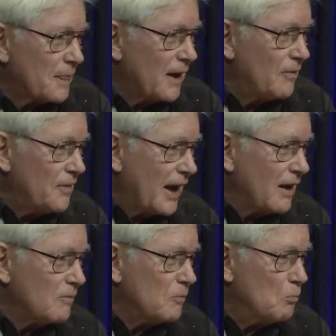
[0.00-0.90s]
And
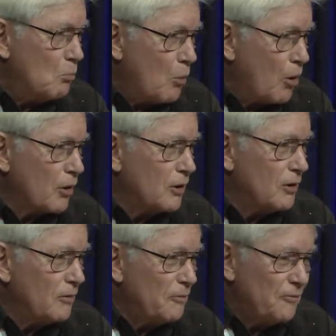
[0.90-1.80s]
that
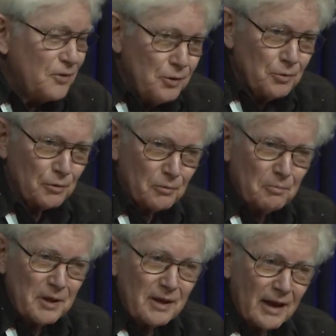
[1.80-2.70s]
moral view
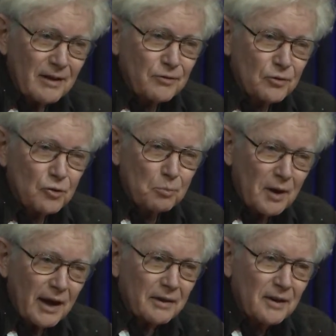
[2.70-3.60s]
began to
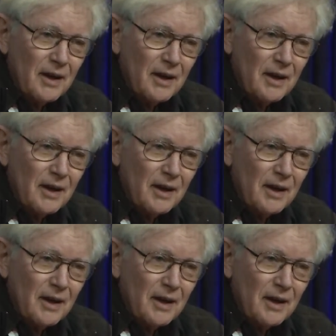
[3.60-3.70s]
spread.